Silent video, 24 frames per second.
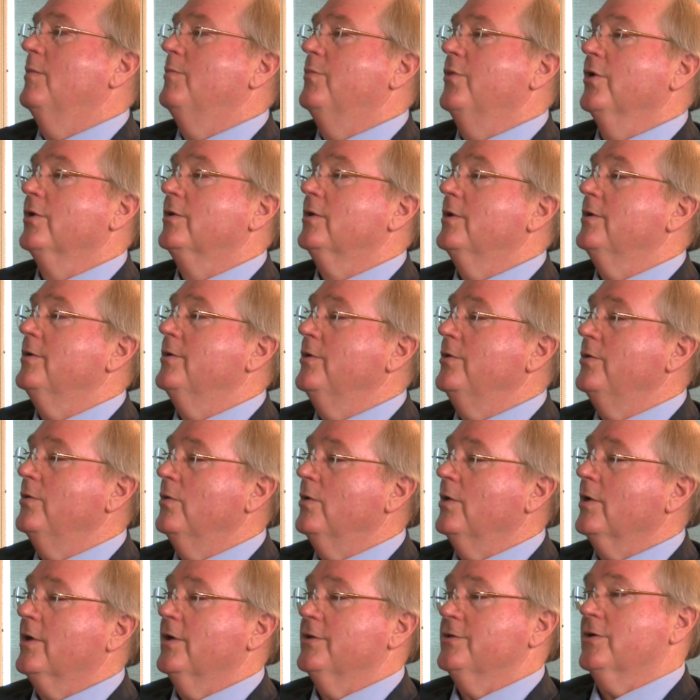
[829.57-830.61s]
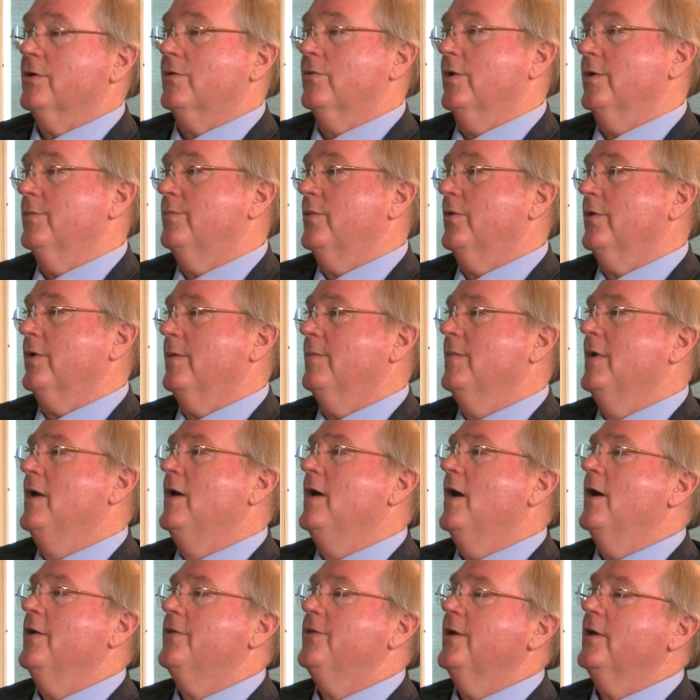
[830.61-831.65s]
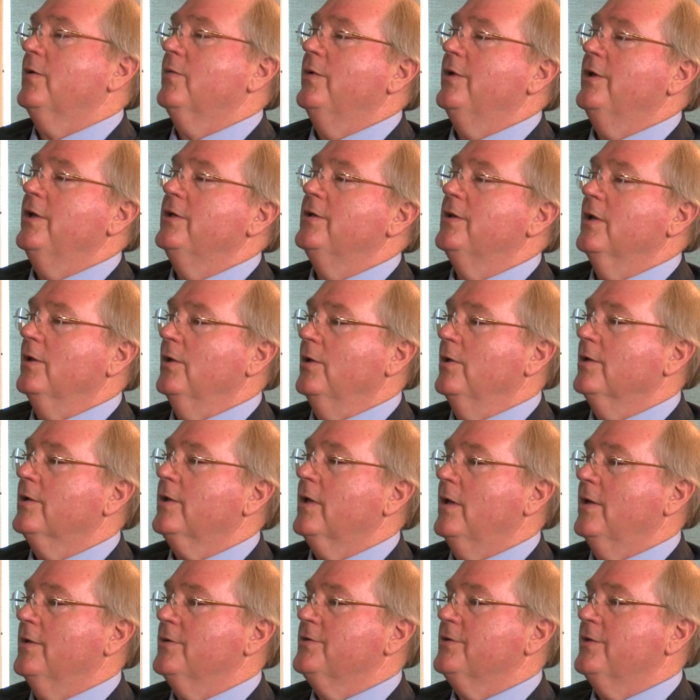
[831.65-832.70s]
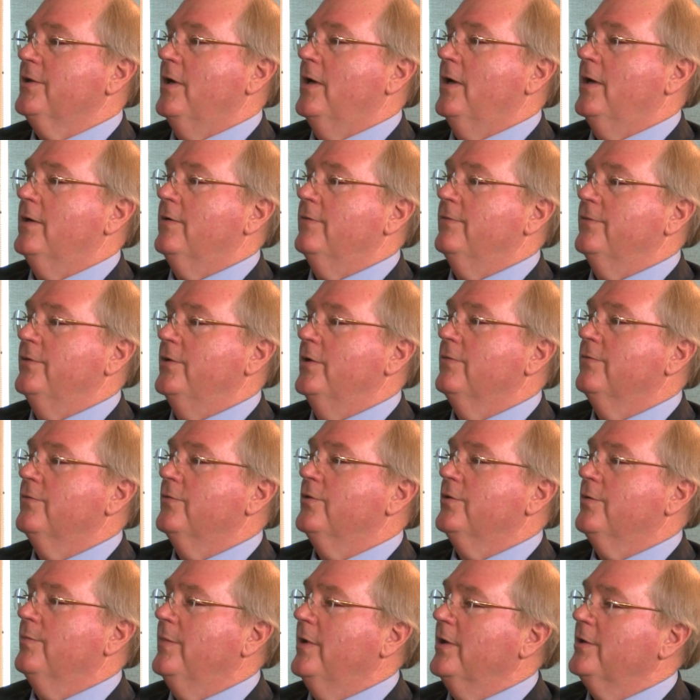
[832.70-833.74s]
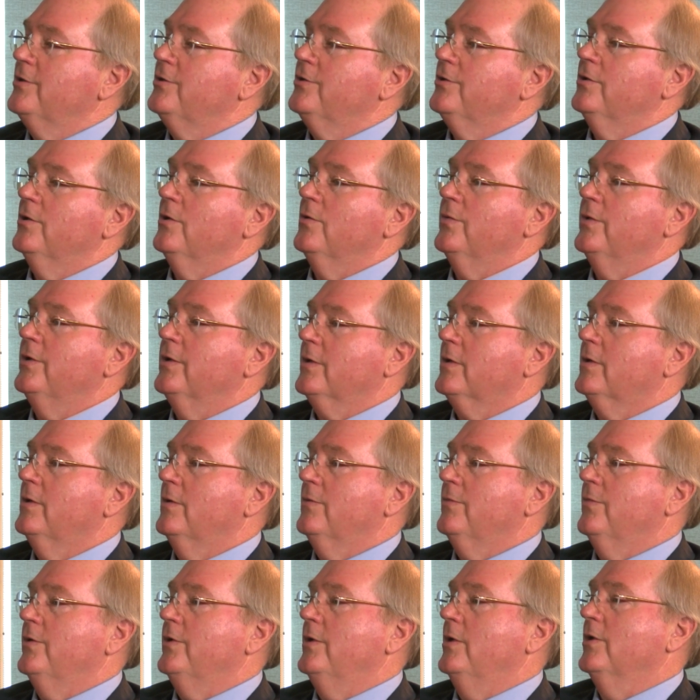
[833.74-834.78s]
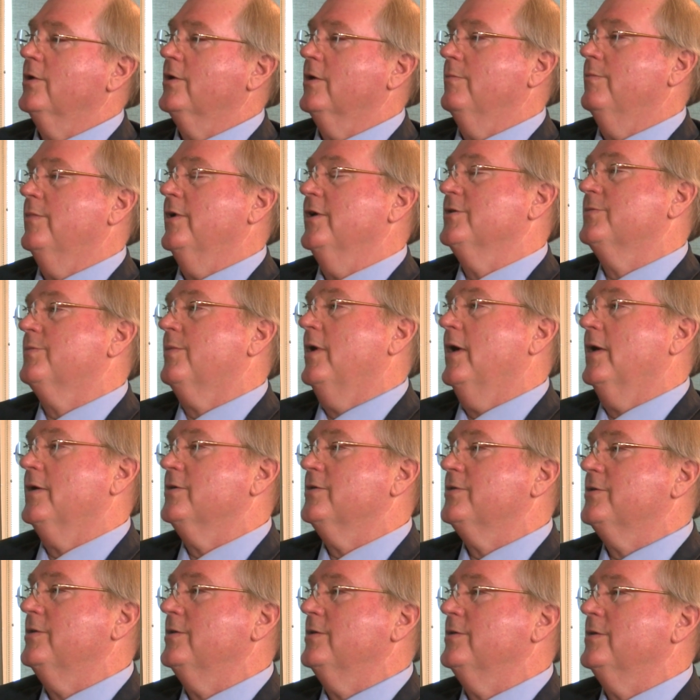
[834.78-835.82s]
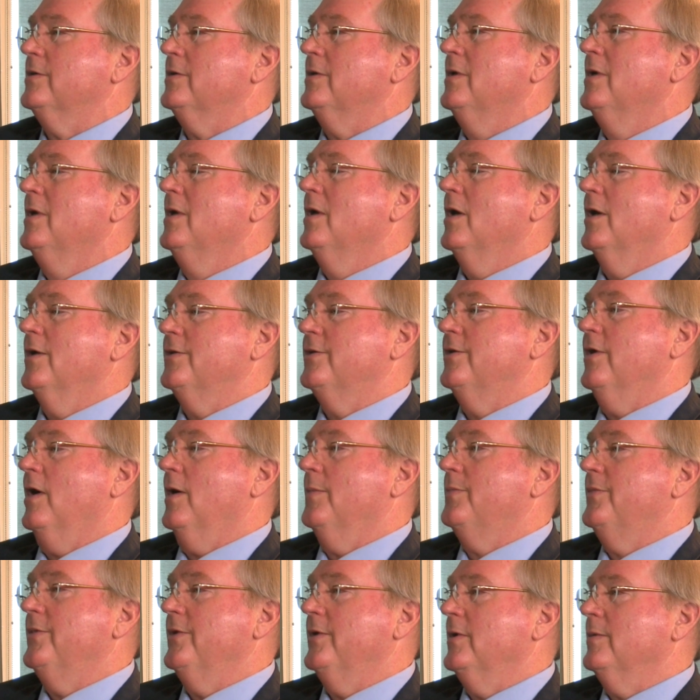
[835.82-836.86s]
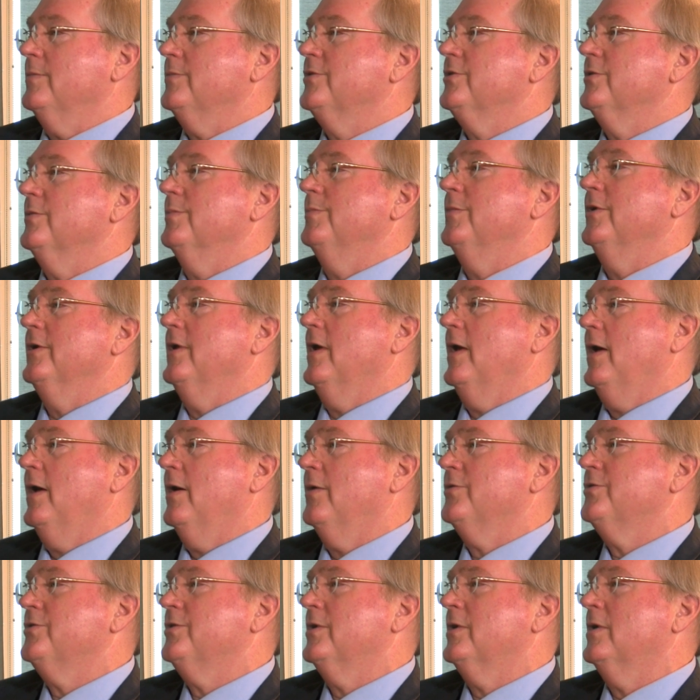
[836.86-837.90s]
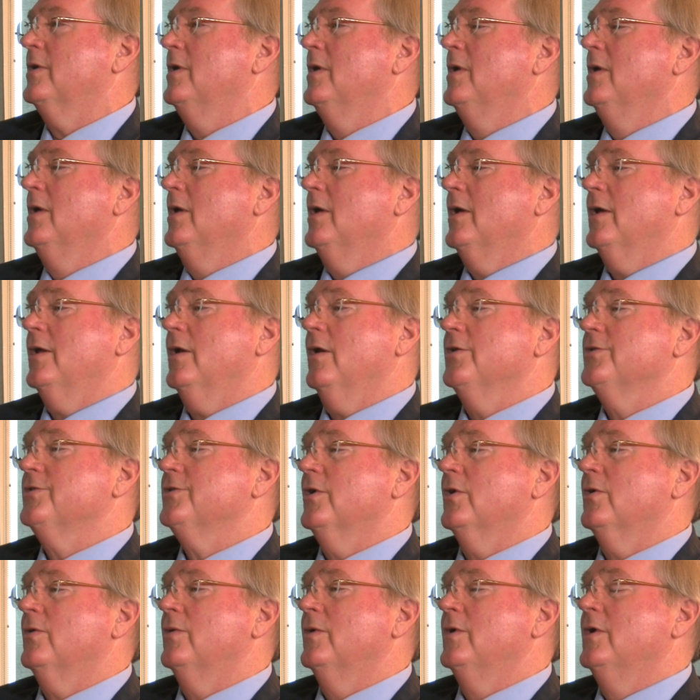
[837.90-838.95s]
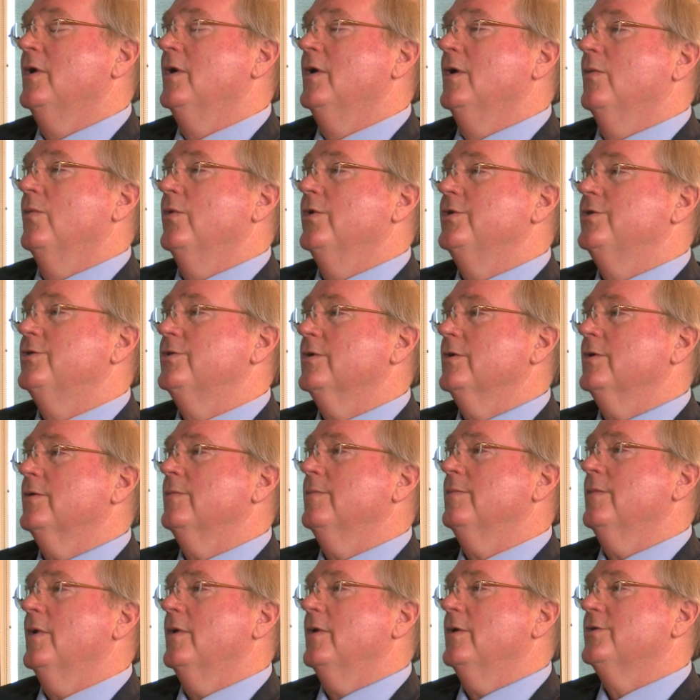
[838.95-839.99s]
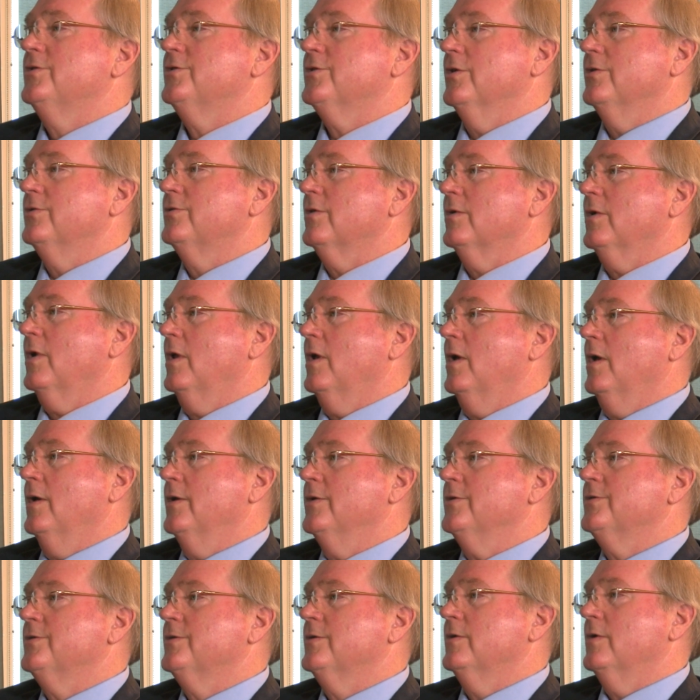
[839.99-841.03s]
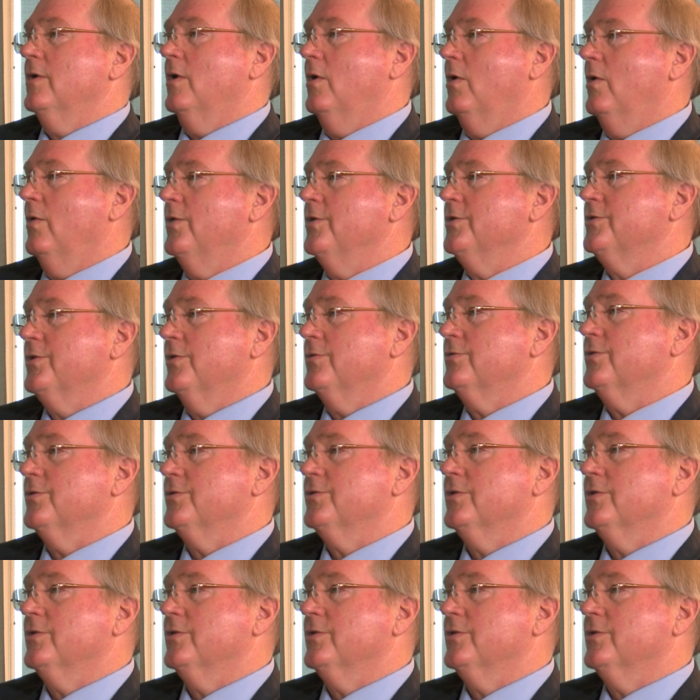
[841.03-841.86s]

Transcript: Brooklyn, New York has a great program. I think we need to look outside of Denver to make sure we look at best practices and adopt them. So, but housing, and also we shouldn't centralize all the social